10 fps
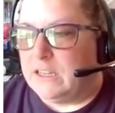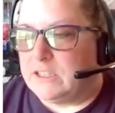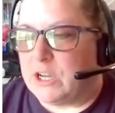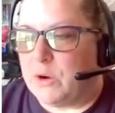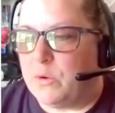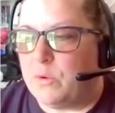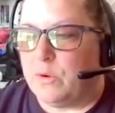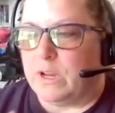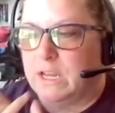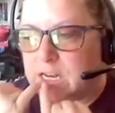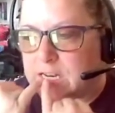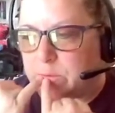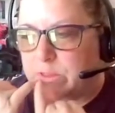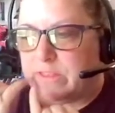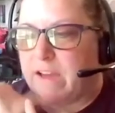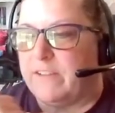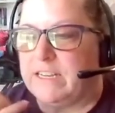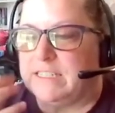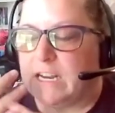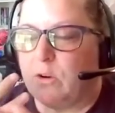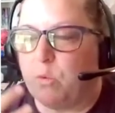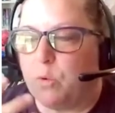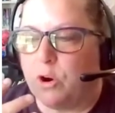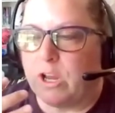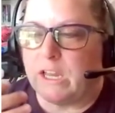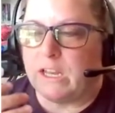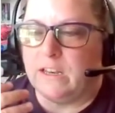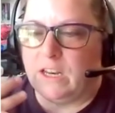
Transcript: So with having dental work and,